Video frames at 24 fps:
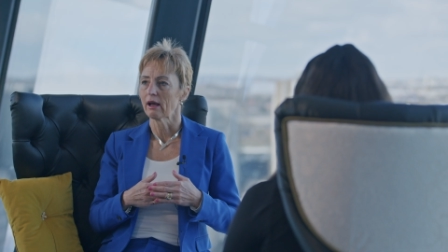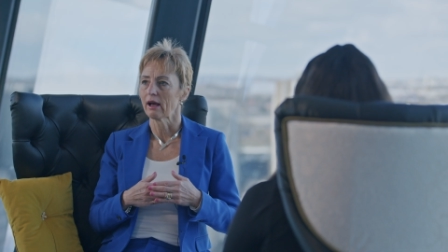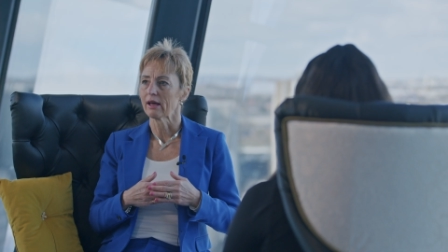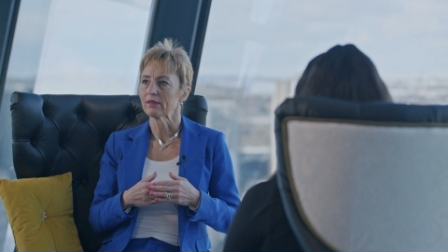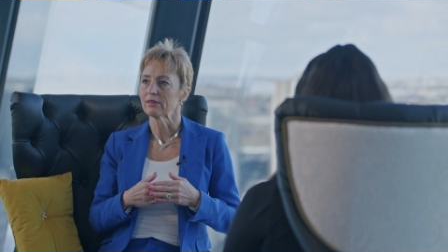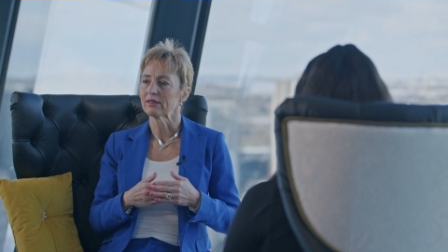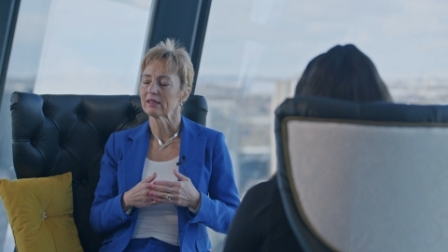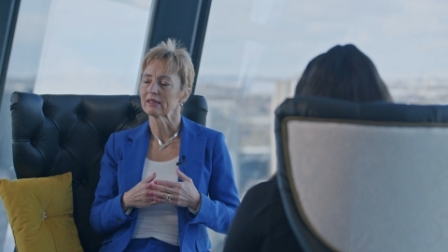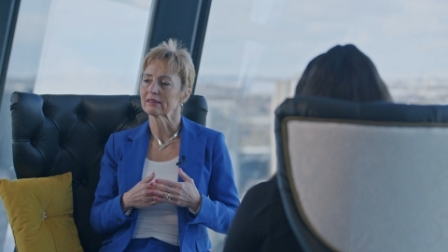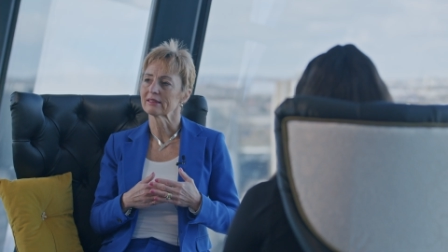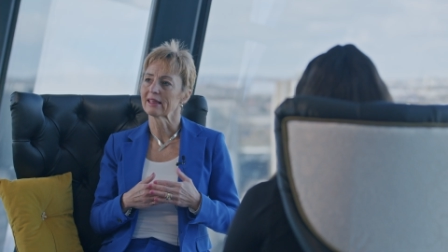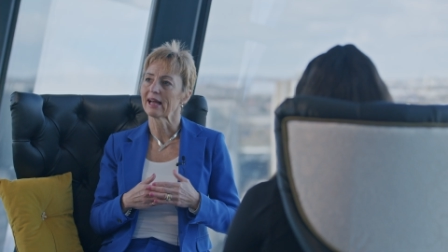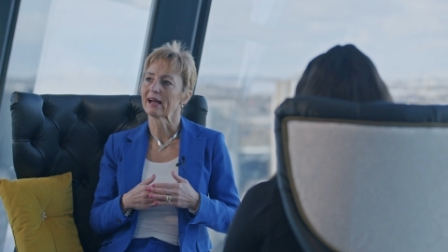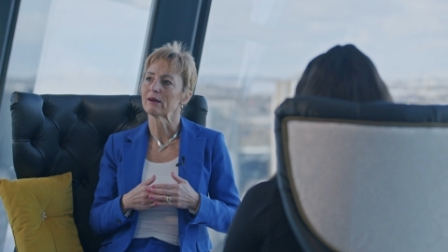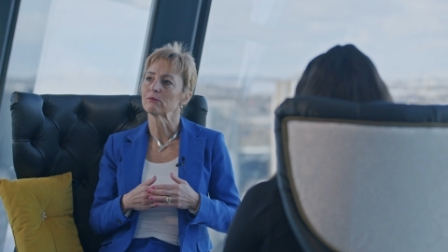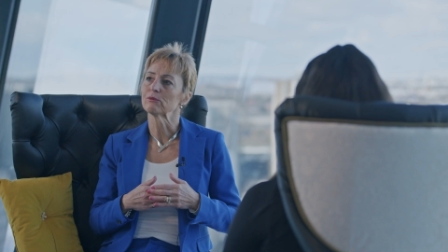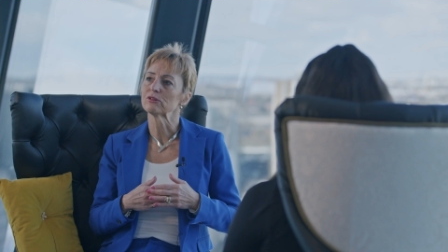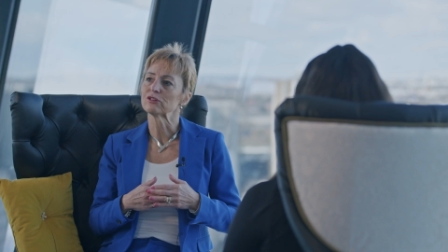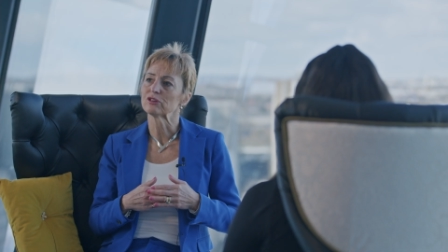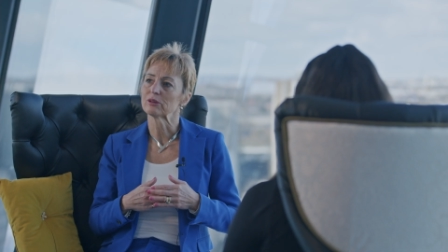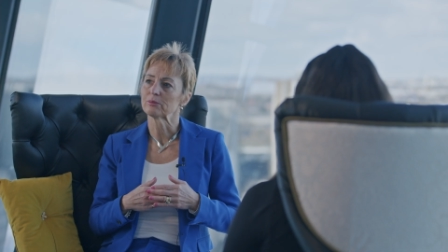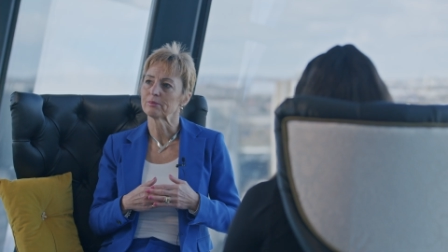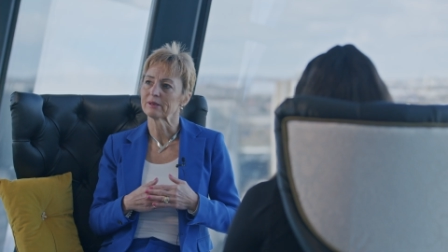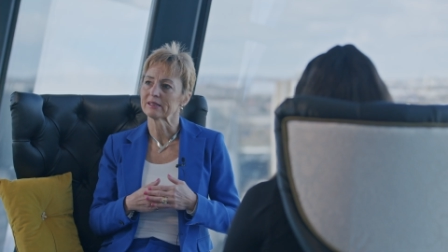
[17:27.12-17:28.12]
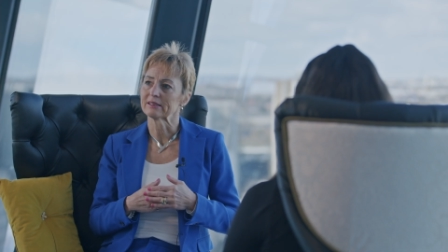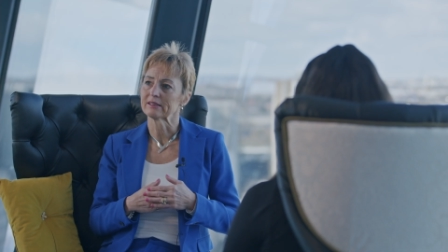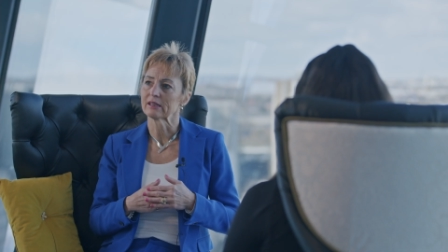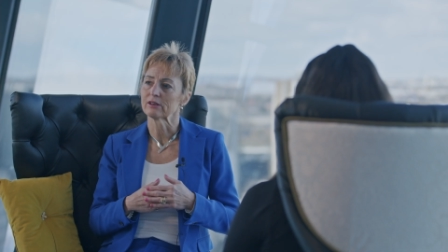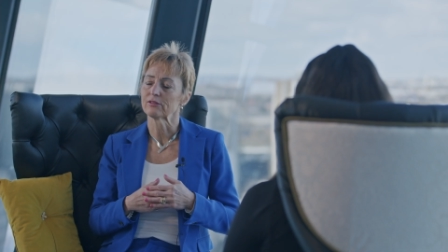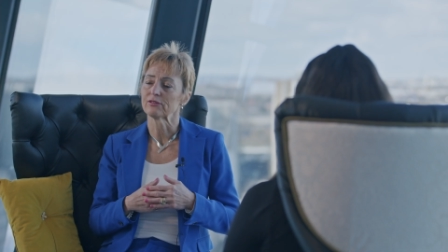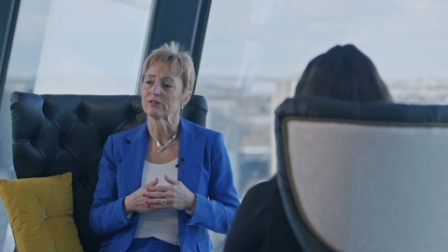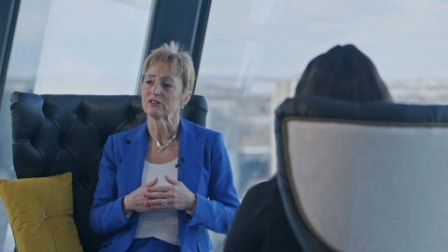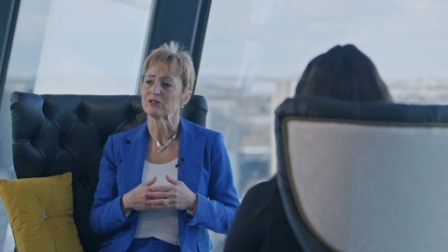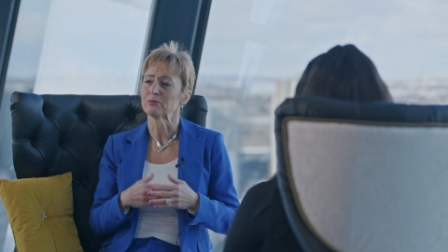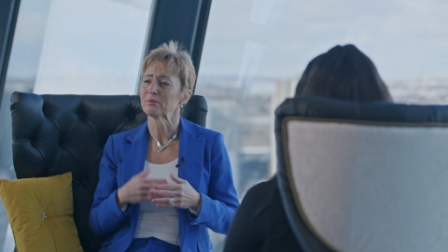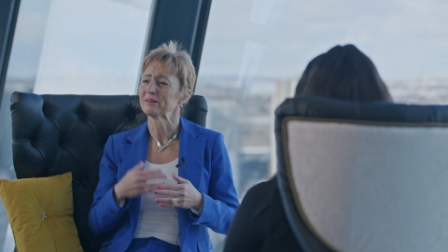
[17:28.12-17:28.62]
I think that was a big
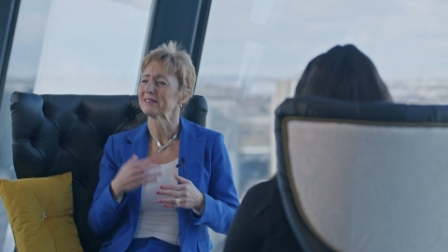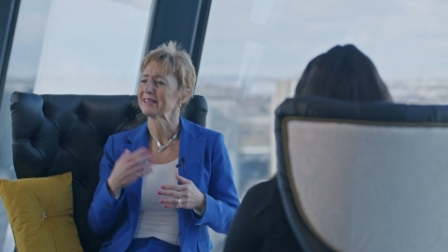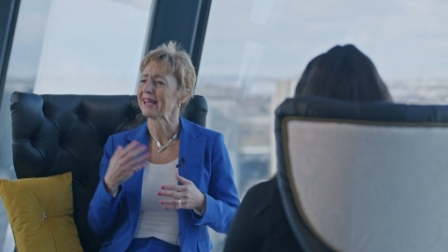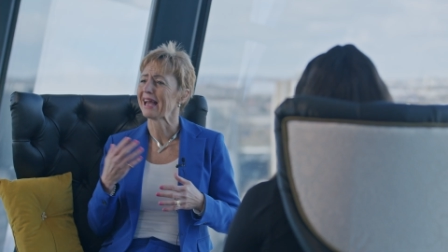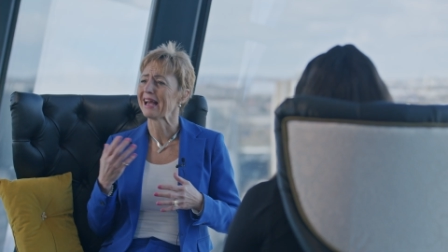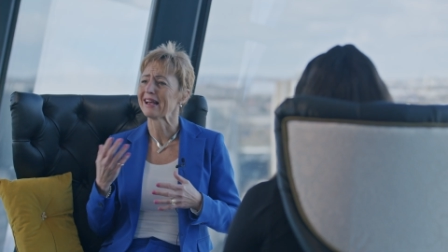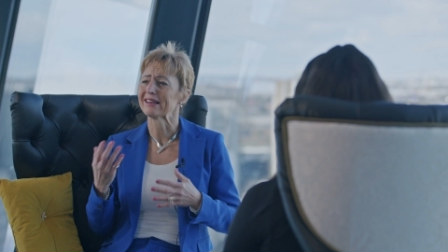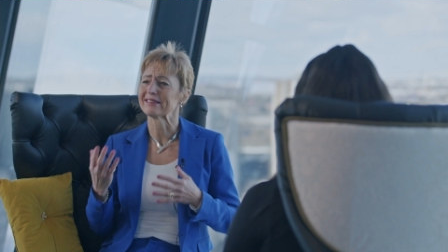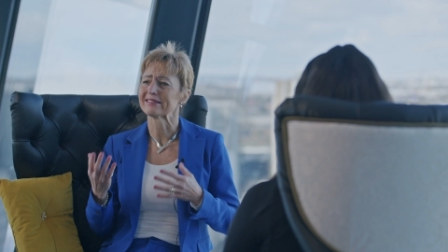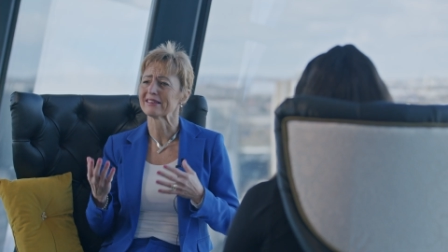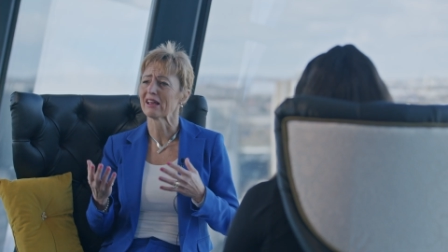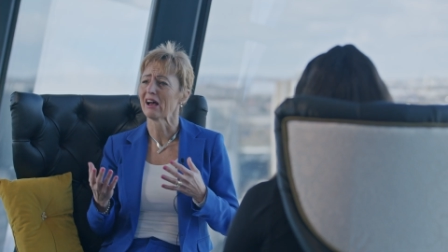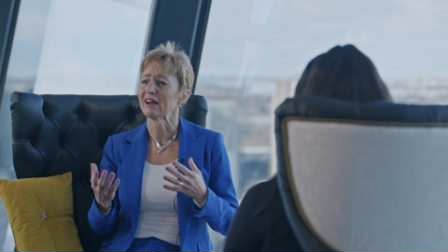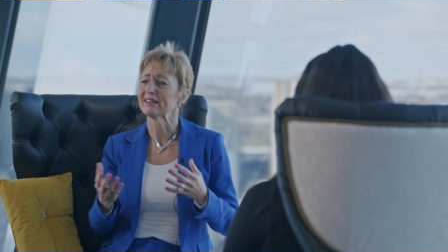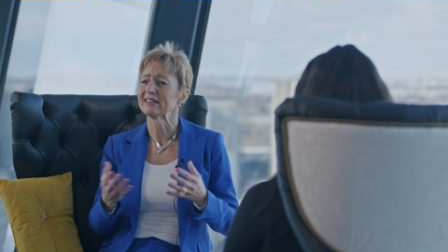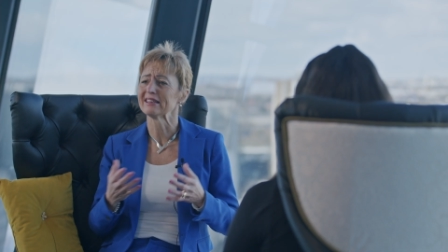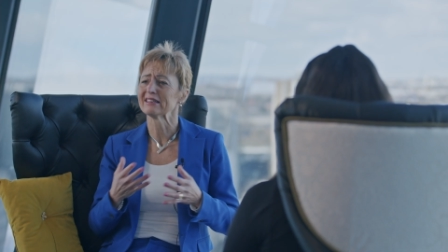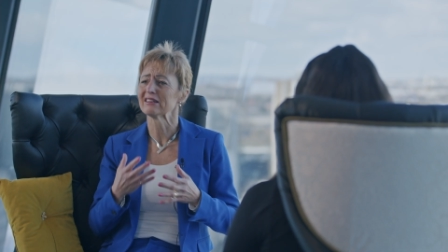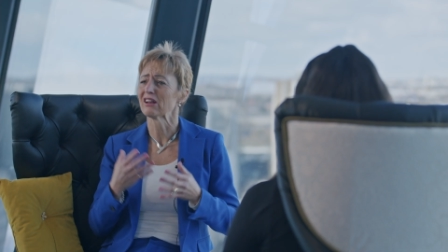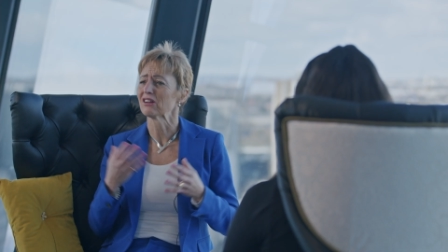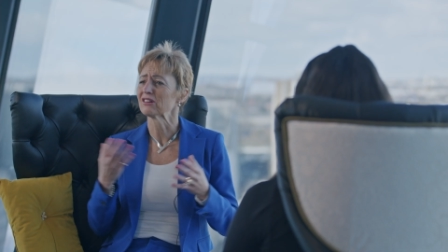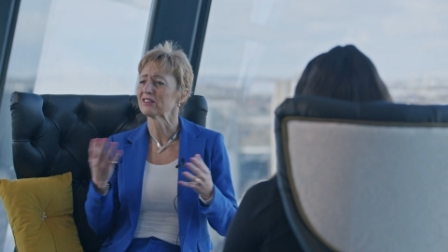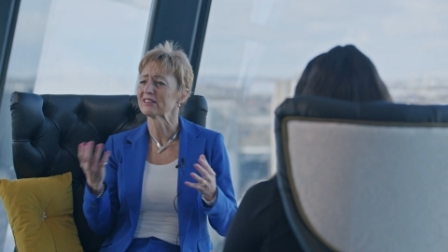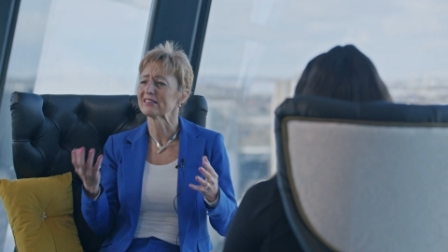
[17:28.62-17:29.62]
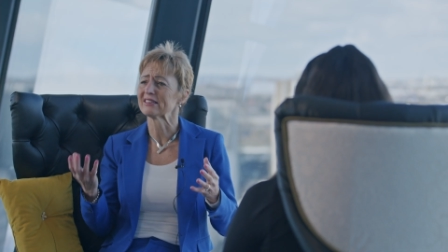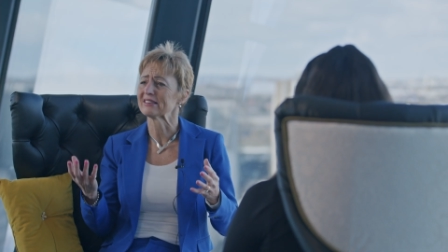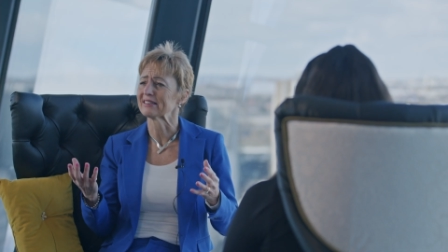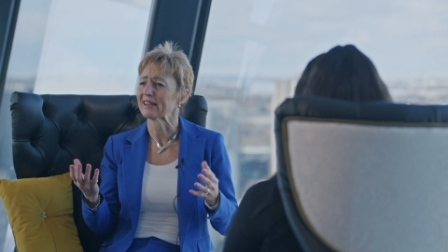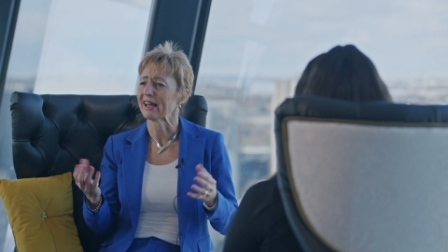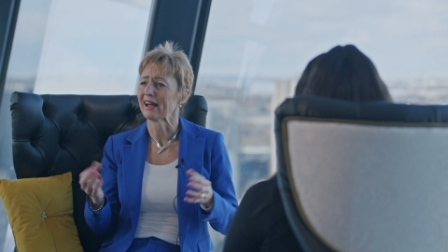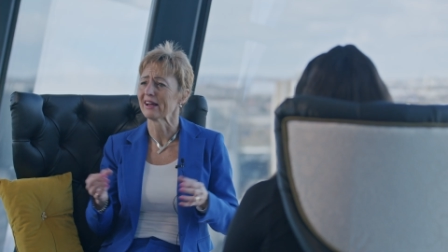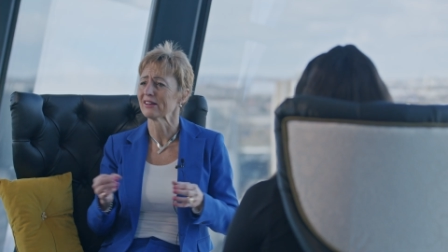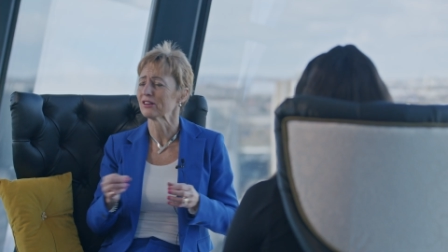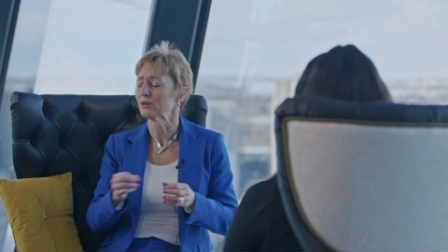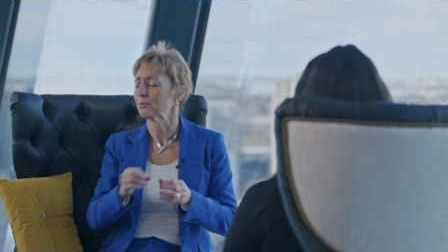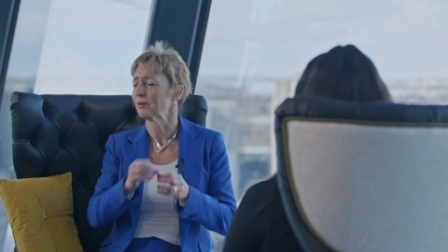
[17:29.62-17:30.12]
difference. But yes, I didn't
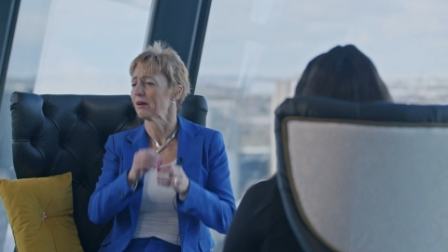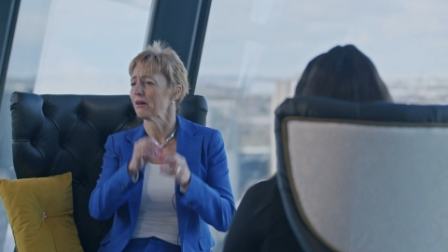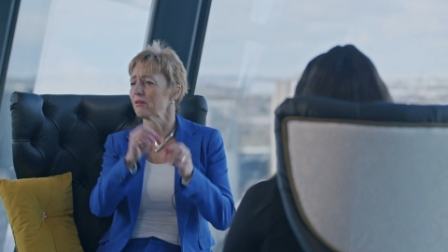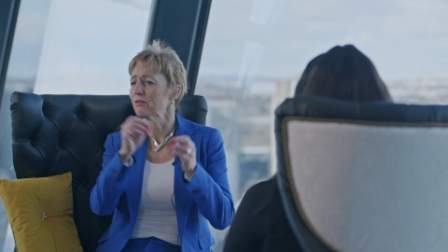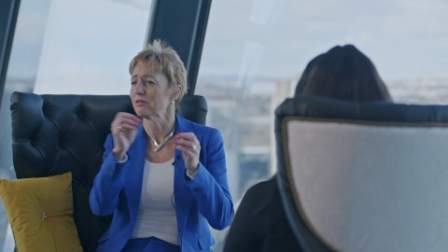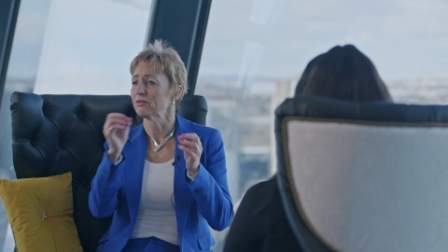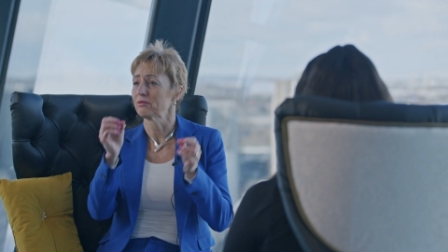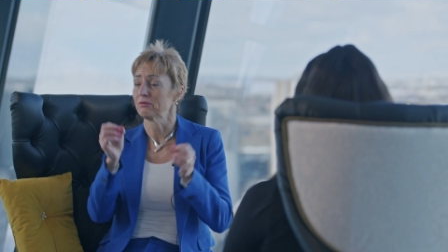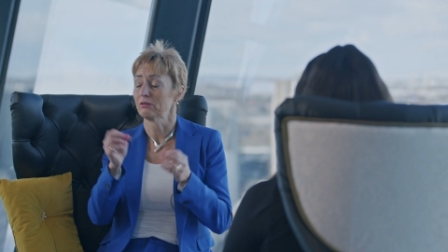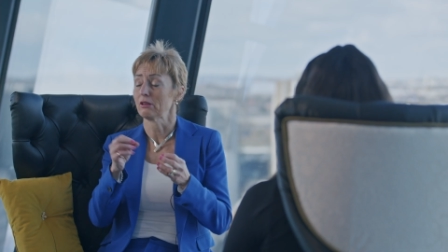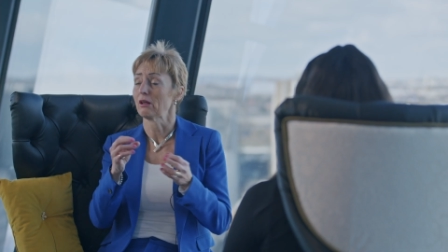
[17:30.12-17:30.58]
understand about,